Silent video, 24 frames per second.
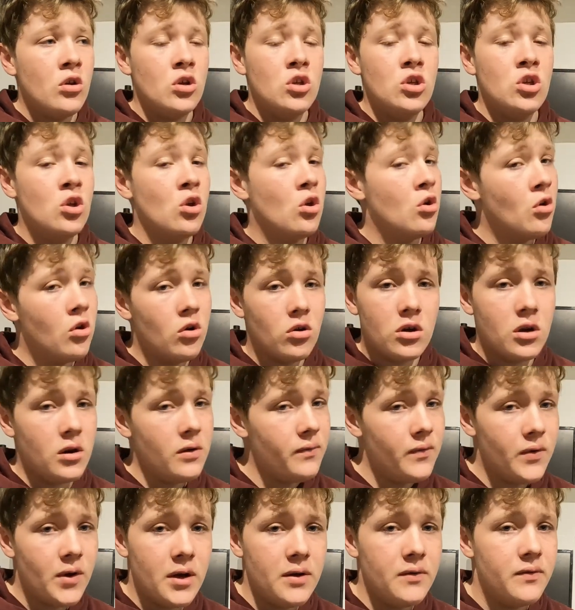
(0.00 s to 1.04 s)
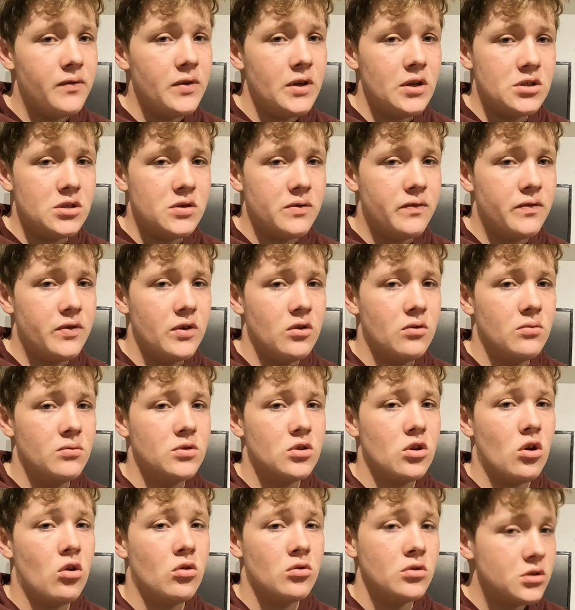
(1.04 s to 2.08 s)
You're not going to find feature
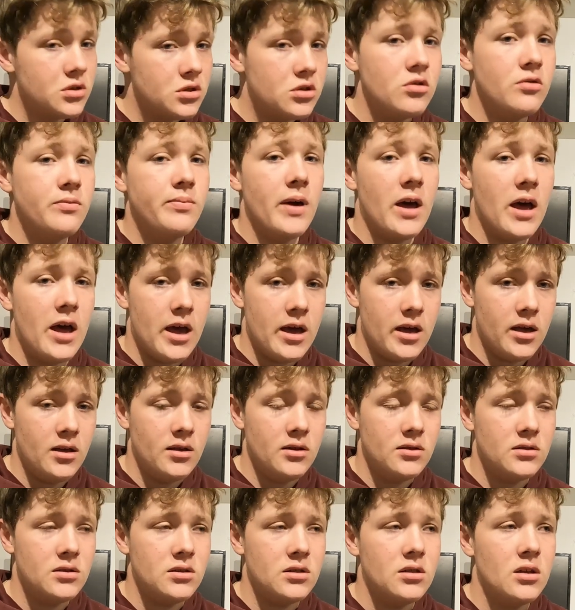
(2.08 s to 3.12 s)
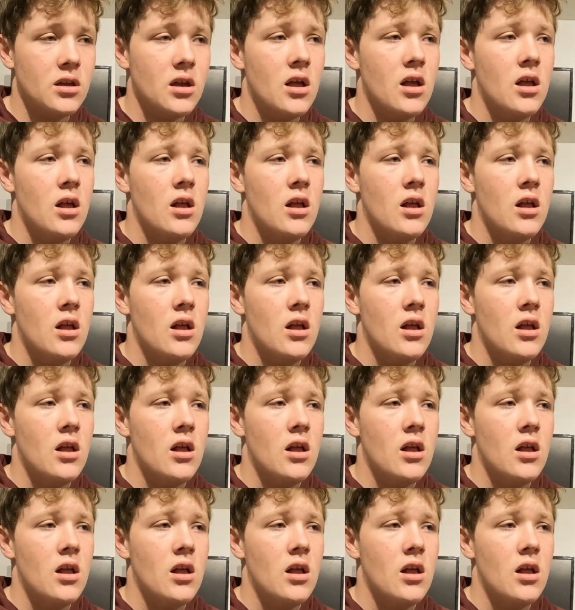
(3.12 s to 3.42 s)
films on Super 8,